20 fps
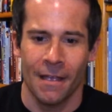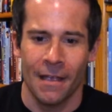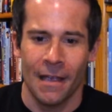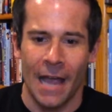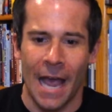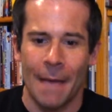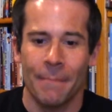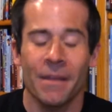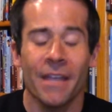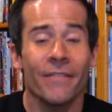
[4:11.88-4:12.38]

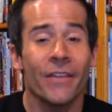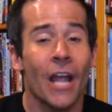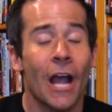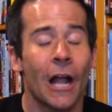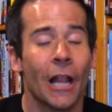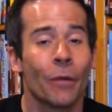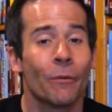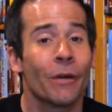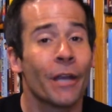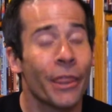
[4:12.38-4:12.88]
I'm giving
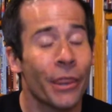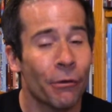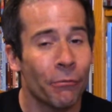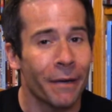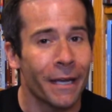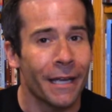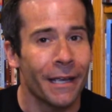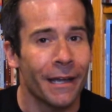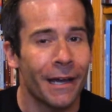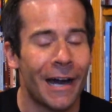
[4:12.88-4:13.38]
Hollywood
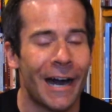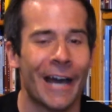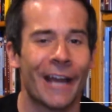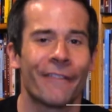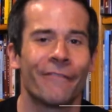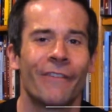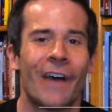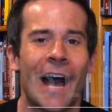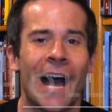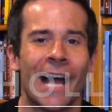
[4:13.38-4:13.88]
3 out
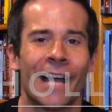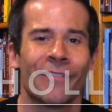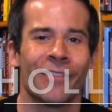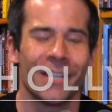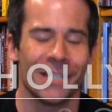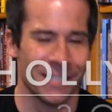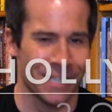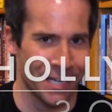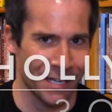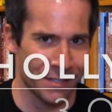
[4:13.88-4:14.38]
of
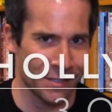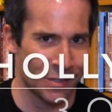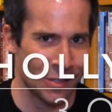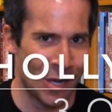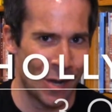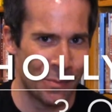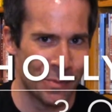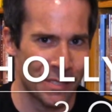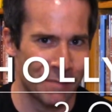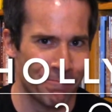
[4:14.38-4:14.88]
5 ticket
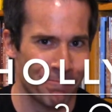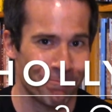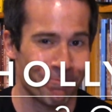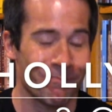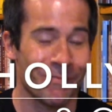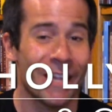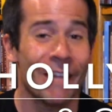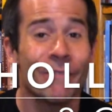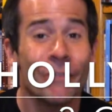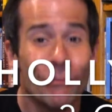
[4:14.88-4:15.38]
stubs.
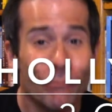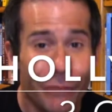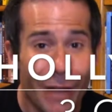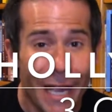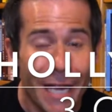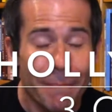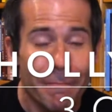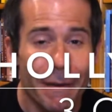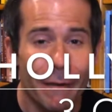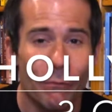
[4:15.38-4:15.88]
If you
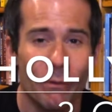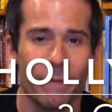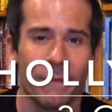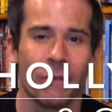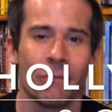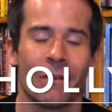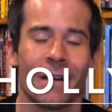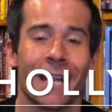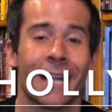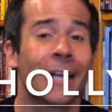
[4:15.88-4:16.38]
like my
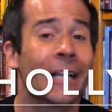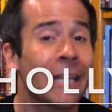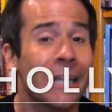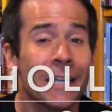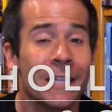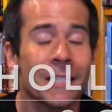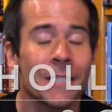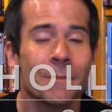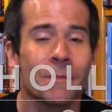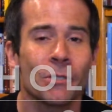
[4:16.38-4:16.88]
review today,
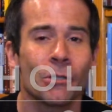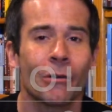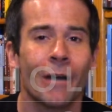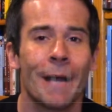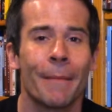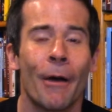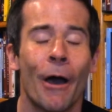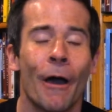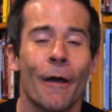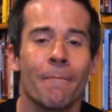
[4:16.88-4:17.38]
click
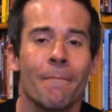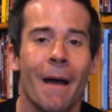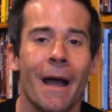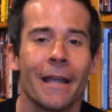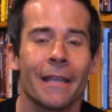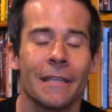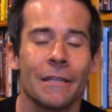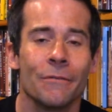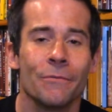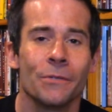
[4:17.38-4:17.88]
subscribe on
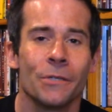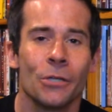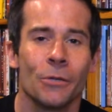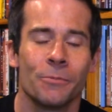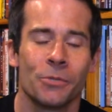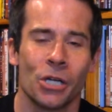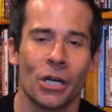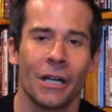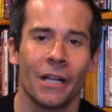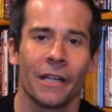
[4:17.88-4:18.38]
my YouTube
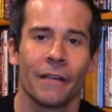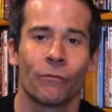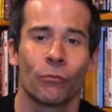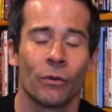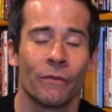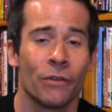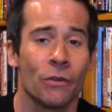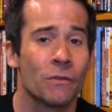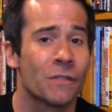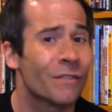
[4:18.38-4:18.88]
channel. I have
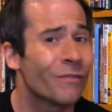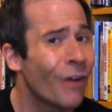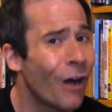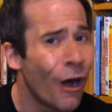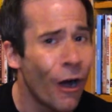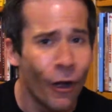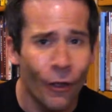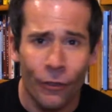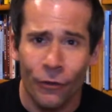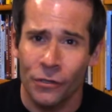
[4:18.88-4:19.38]
reviews of
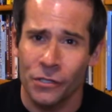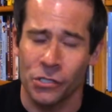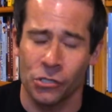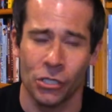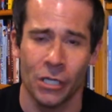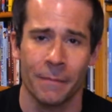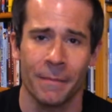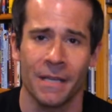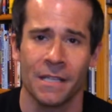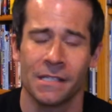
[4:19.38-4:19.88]
other
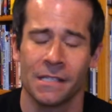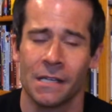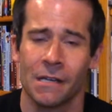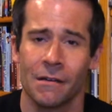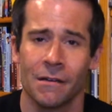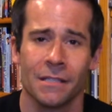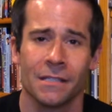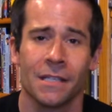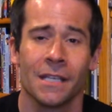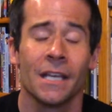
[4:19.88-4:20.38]
streaming
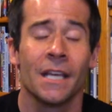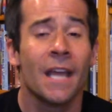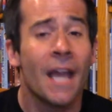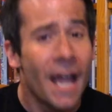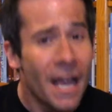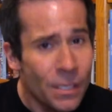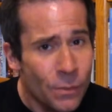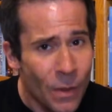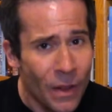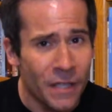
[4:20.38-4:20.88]
series,
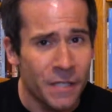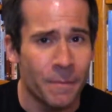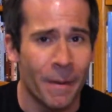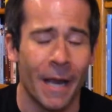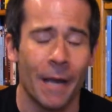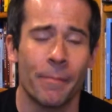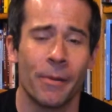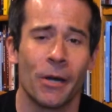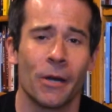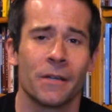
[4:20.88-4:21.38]
as well as
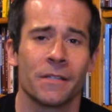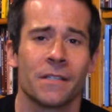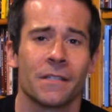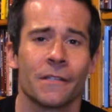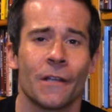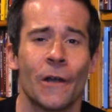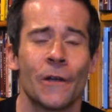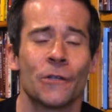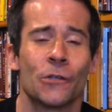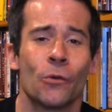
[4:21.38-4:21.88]
my appearances
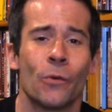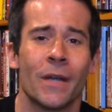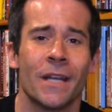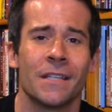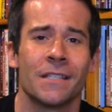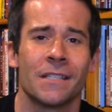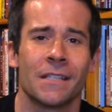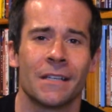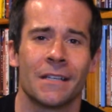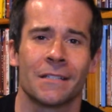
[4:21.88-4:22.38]
on
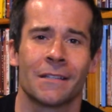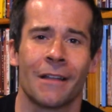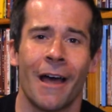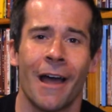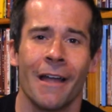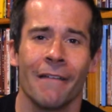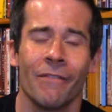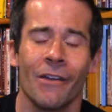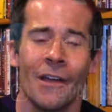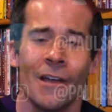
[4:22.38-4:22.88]
Twin Cities
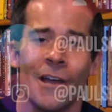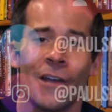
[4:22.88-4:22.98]
Live.